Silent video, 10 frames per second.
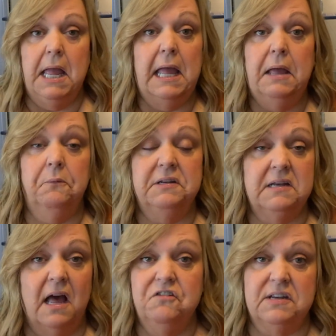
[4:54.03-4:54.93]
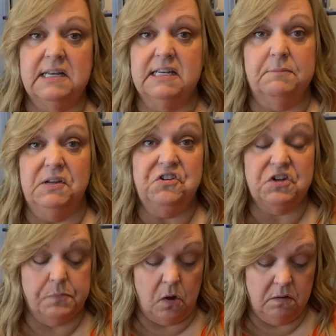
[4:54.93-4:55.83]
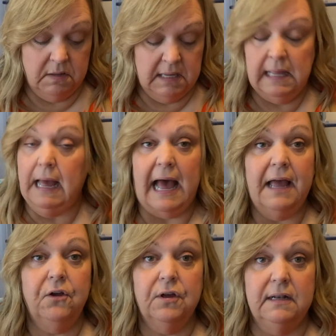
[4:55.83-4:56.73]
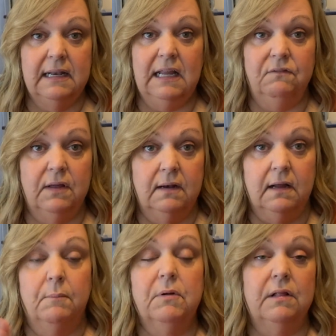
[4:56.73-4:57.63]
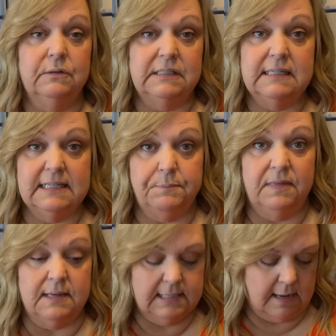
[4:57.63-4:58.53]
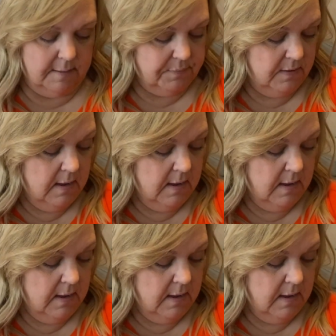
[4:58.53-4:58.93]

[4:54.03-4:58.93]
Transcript: It was not just a smidge small. I couldn't even come close to zipping this up.